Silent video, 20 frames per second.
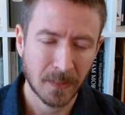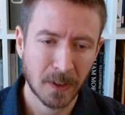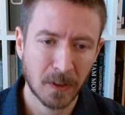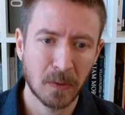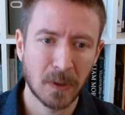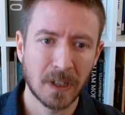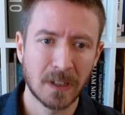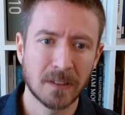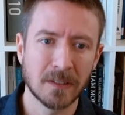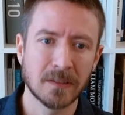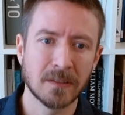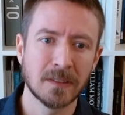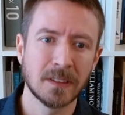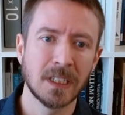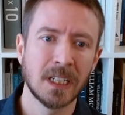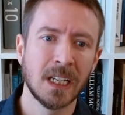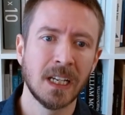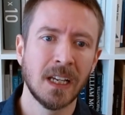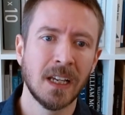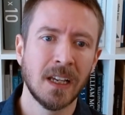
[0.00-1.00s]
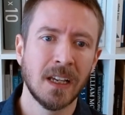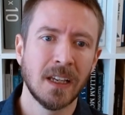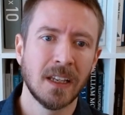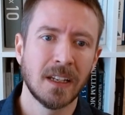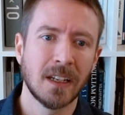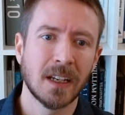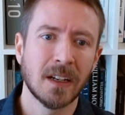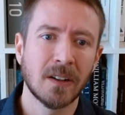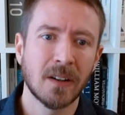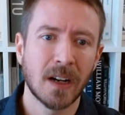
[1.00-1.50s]
Wow.
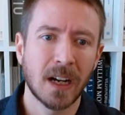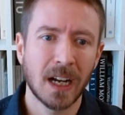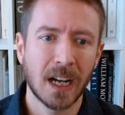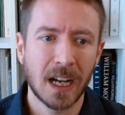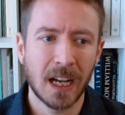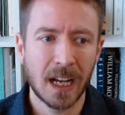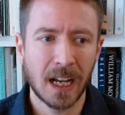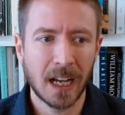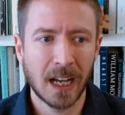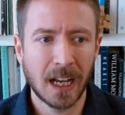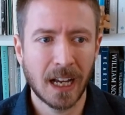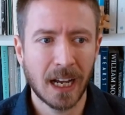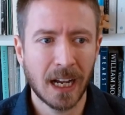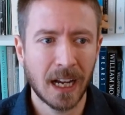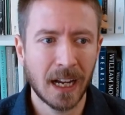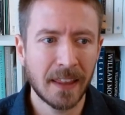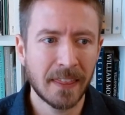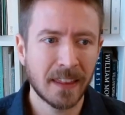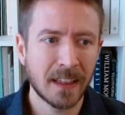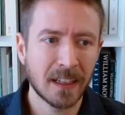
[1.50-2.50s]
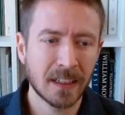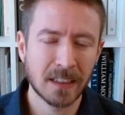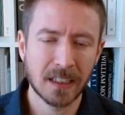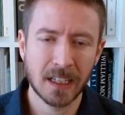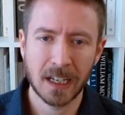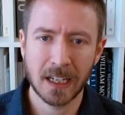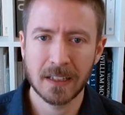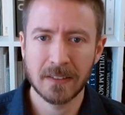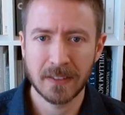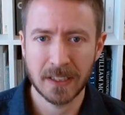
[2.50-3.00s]
Now, I think a
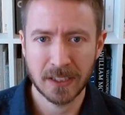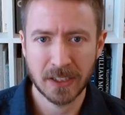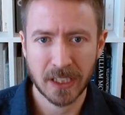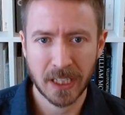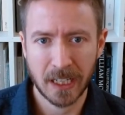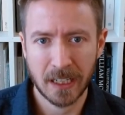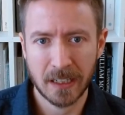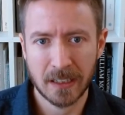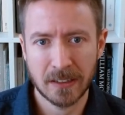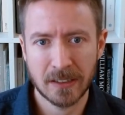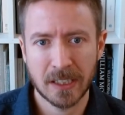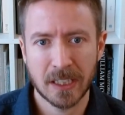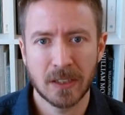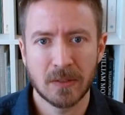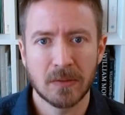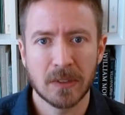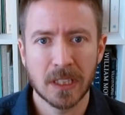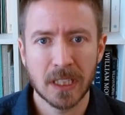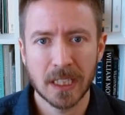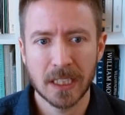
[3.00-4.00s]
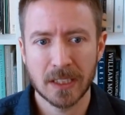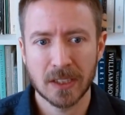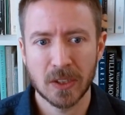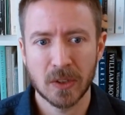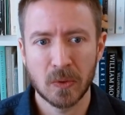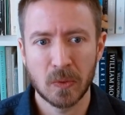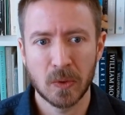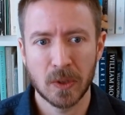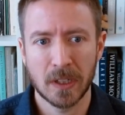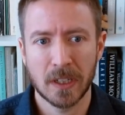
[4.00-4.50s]
lot of educators can relate to
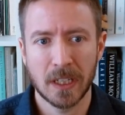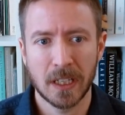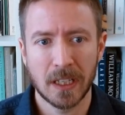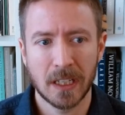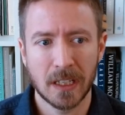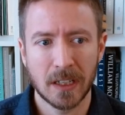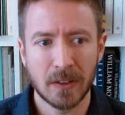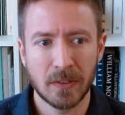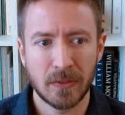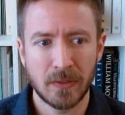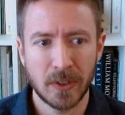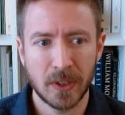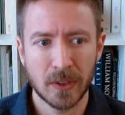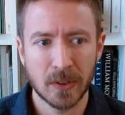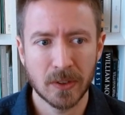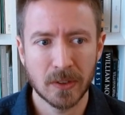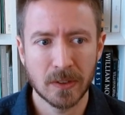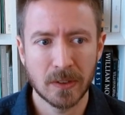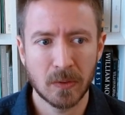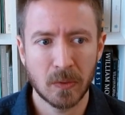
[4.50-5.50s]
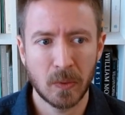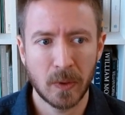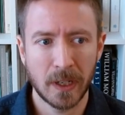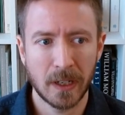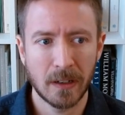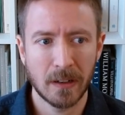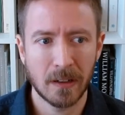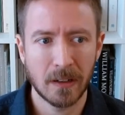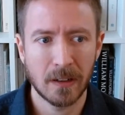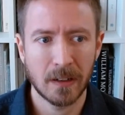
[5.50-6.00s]
working in a field
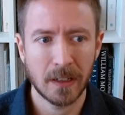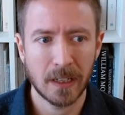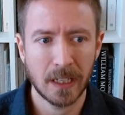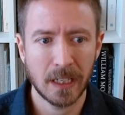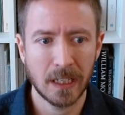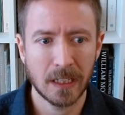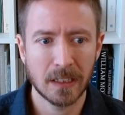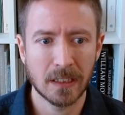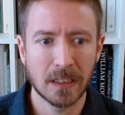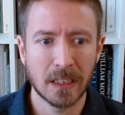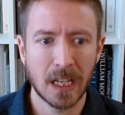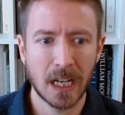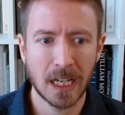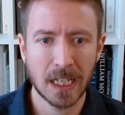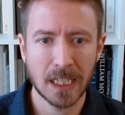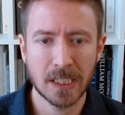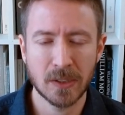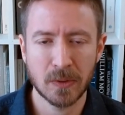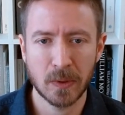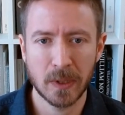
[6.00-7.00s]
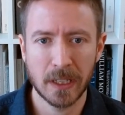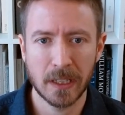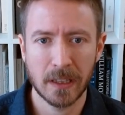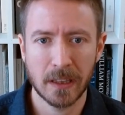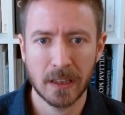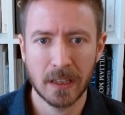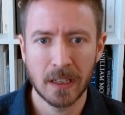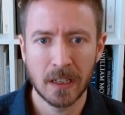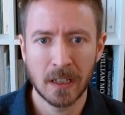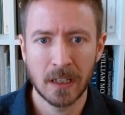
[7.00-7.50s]
where it aligns
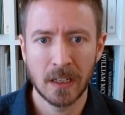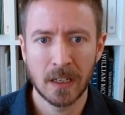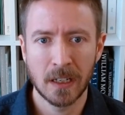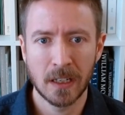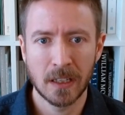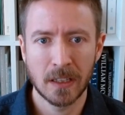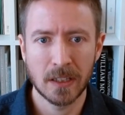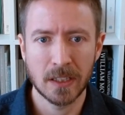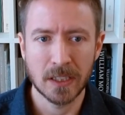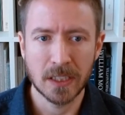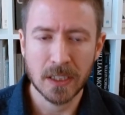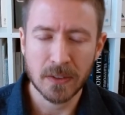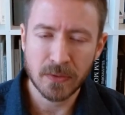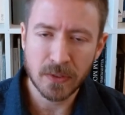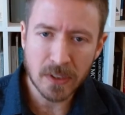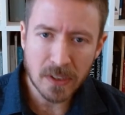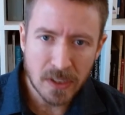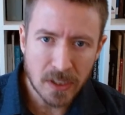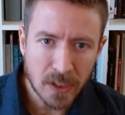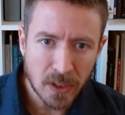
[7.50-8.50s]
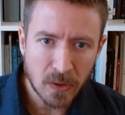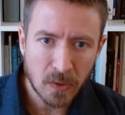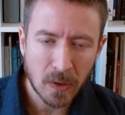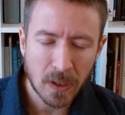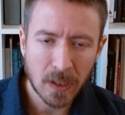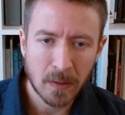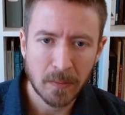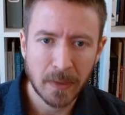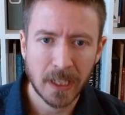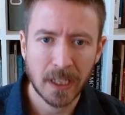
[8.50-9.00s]
with the difference that you
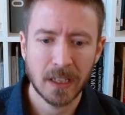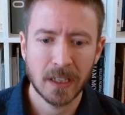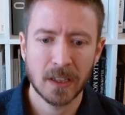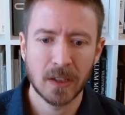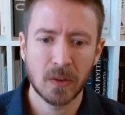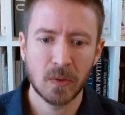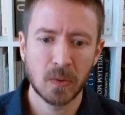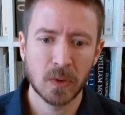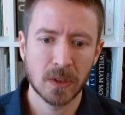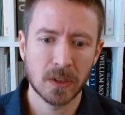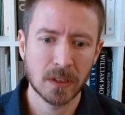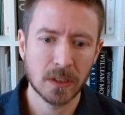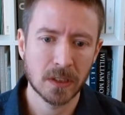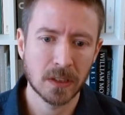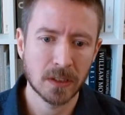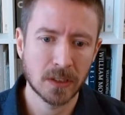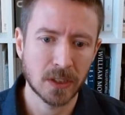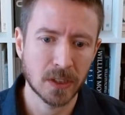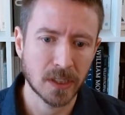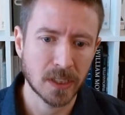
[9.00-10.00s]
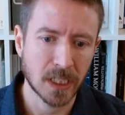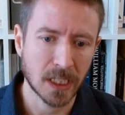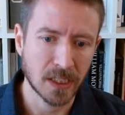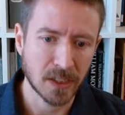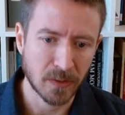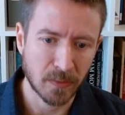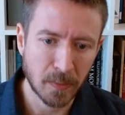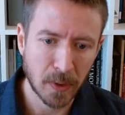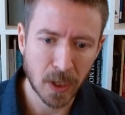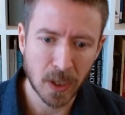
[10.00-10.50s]
want to make in the world, your sense
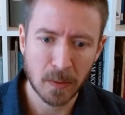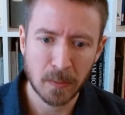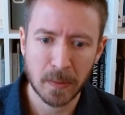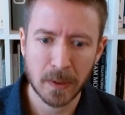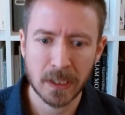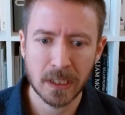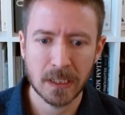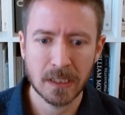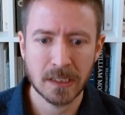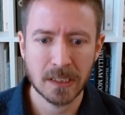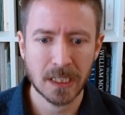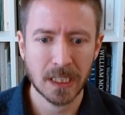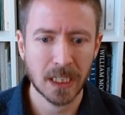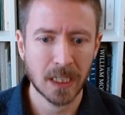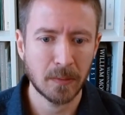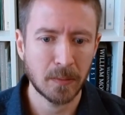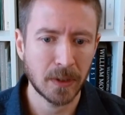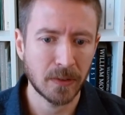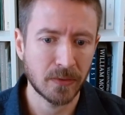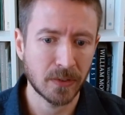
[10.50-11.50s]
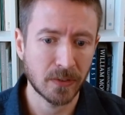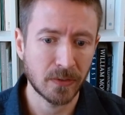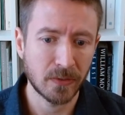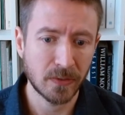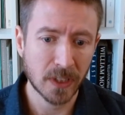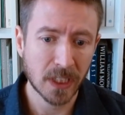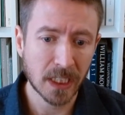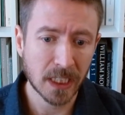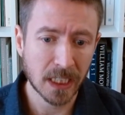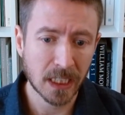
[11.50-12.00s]
of purpose. It can be
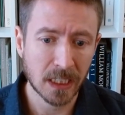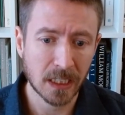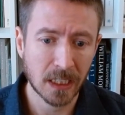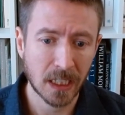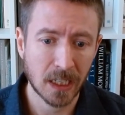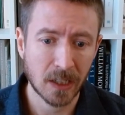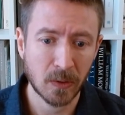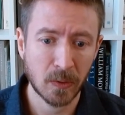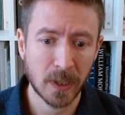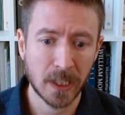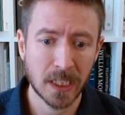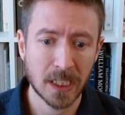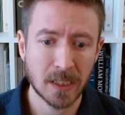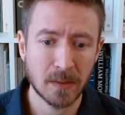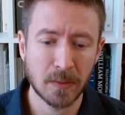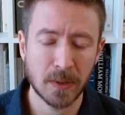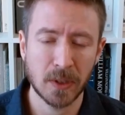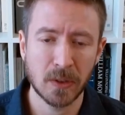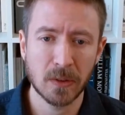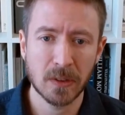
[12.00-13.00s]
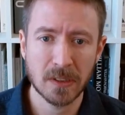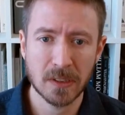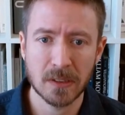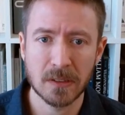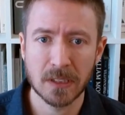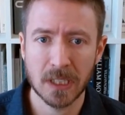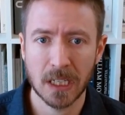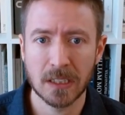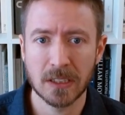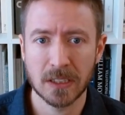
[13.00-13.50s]
fulfilling in a lot of ways, but you also
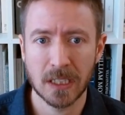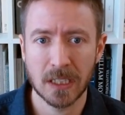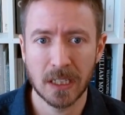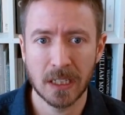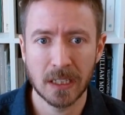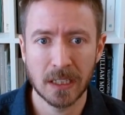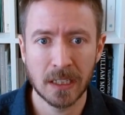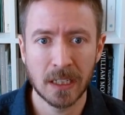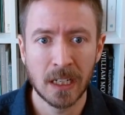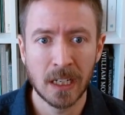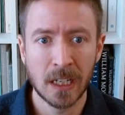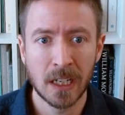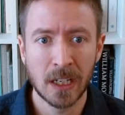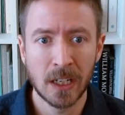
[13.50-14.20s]
touched on